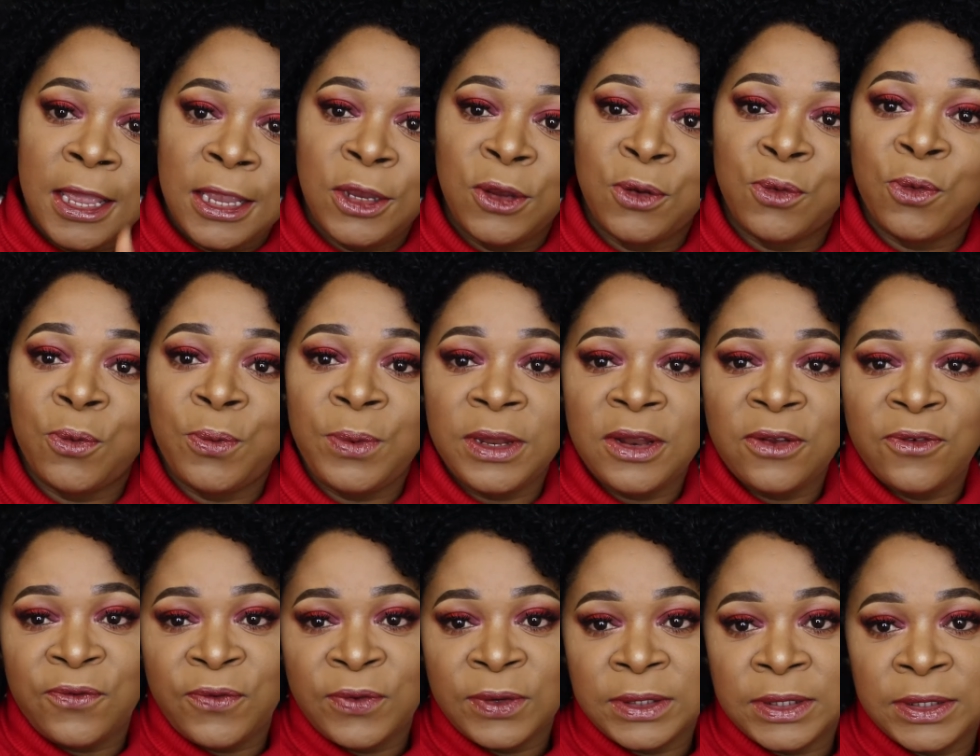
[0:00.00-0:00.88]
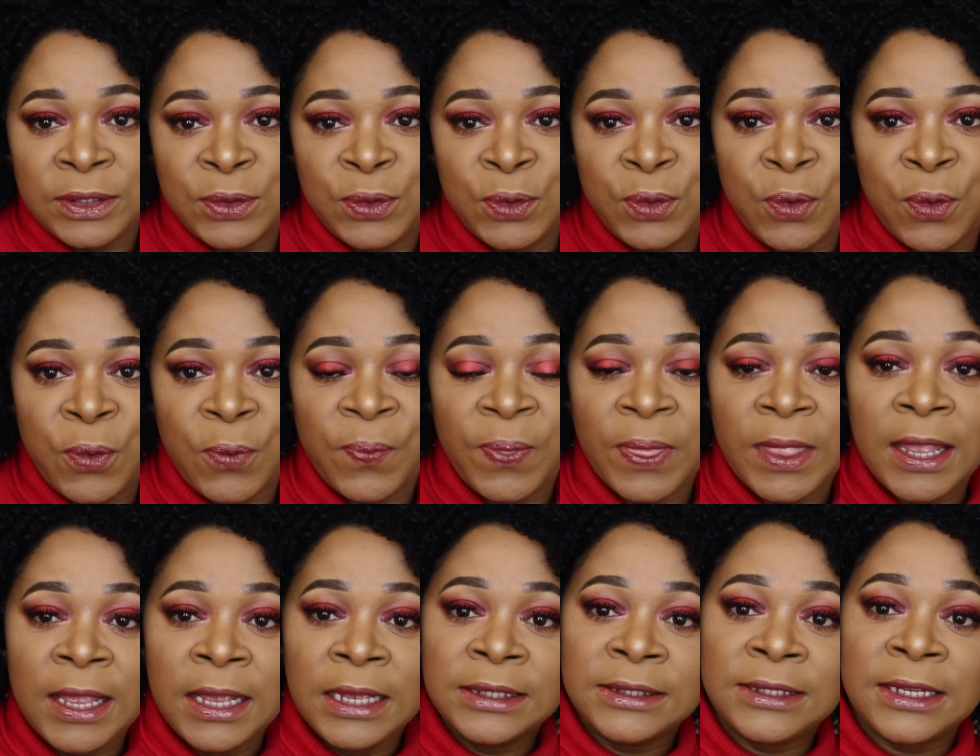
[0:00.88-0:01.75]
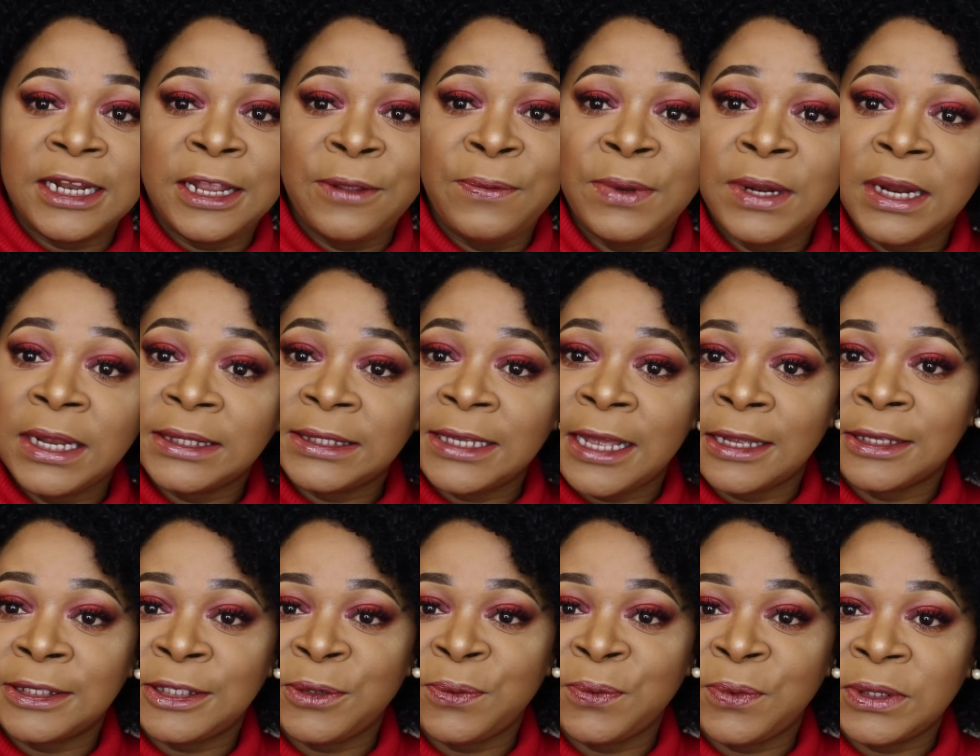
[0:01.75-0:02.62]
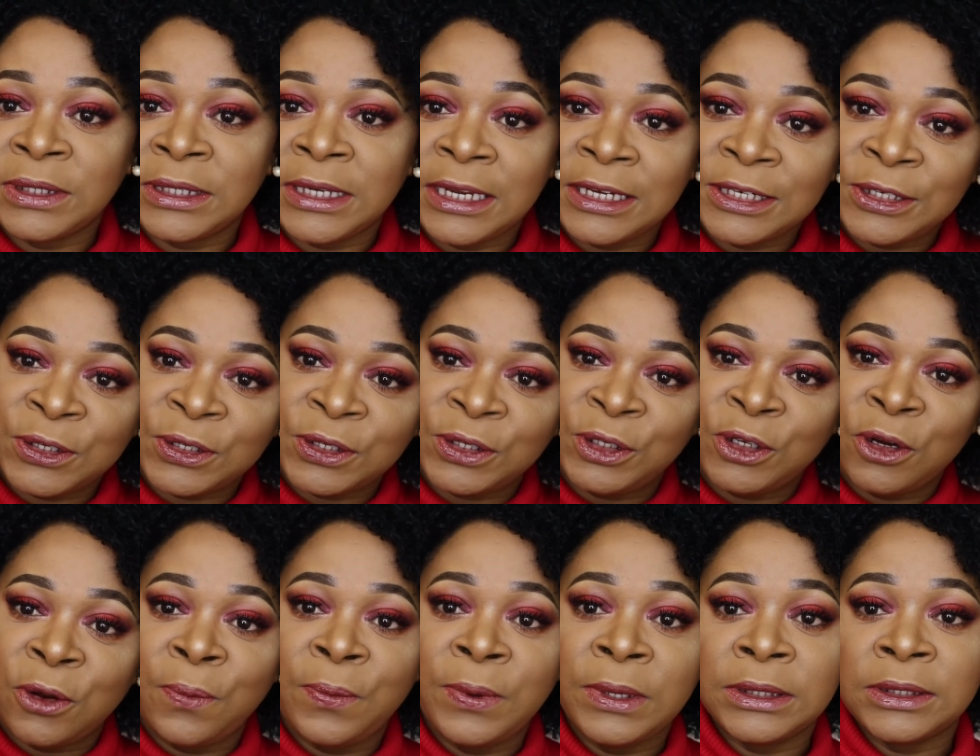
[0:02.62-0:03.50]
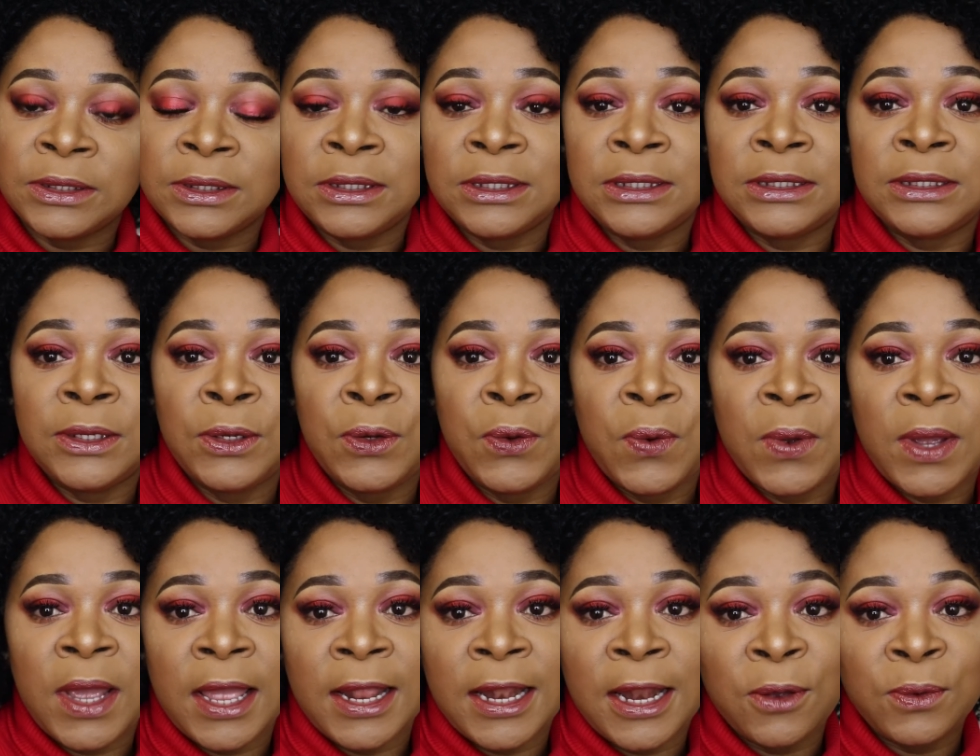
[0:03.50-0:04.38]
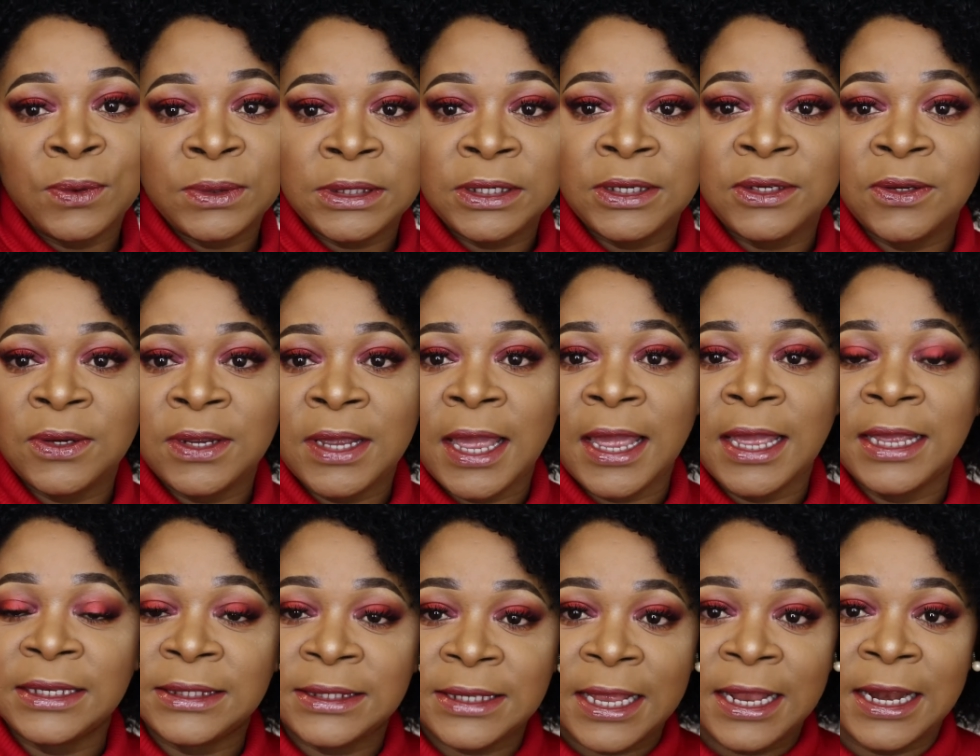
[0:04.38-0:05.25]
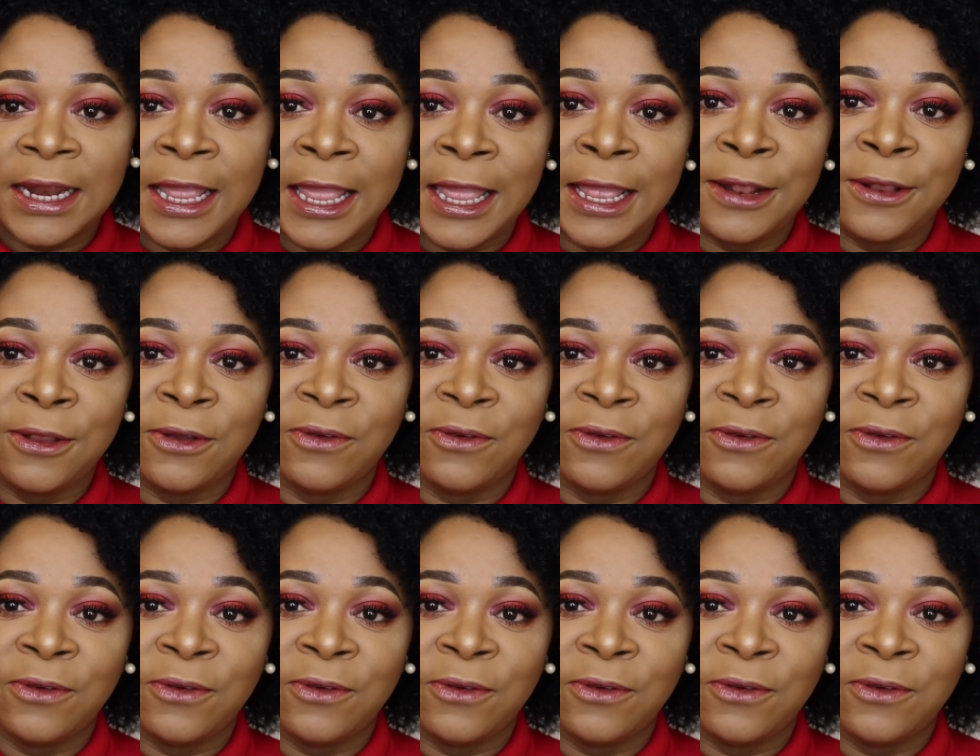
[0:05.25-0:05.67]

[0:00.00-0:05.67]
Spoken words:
you will be the first to know. So let me not talk too much, let's just jump into this look, and I'll see you guys at the end